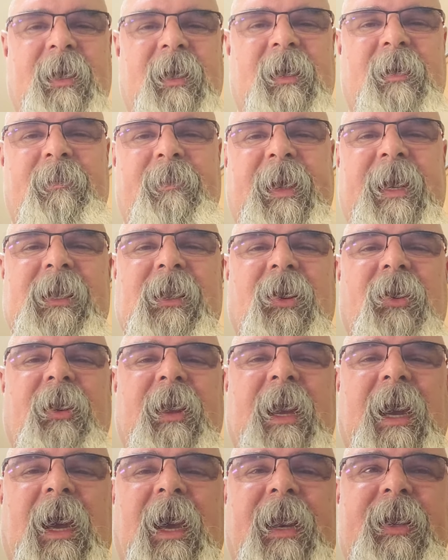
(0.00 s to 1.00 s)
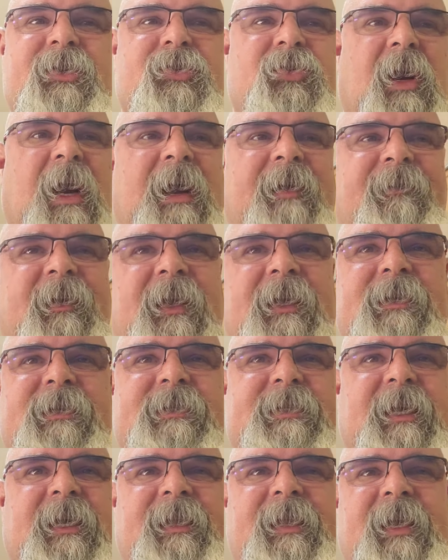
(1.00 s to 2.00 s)
me learning how to drive
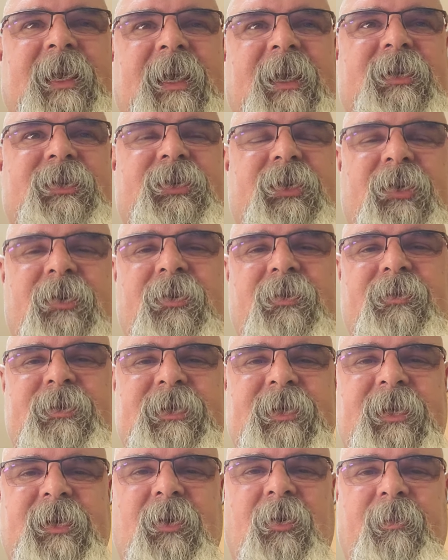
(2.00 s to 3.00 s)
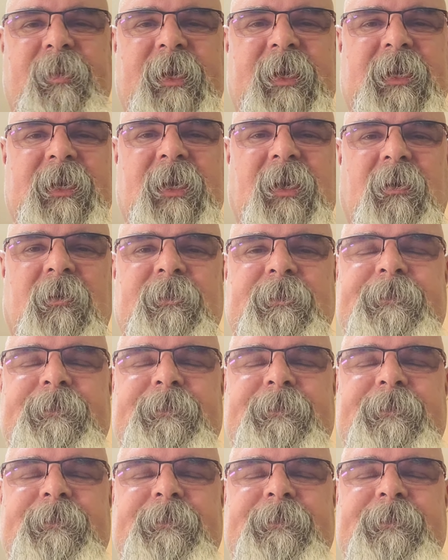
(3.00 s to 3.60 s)
it, teething issues, and no big deal.